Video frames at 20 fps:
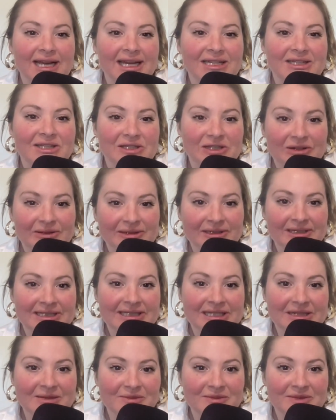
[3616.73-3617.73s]
it certainly
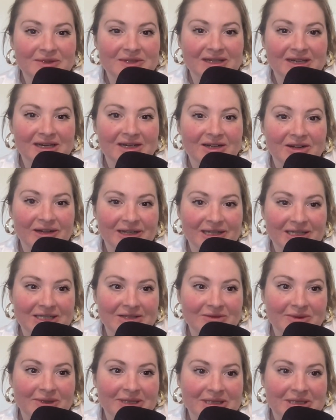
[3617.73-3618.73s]
seems a crazy
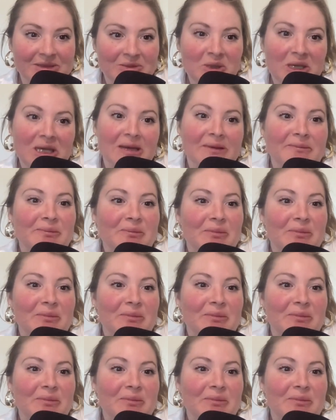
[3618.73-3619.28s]
one to me.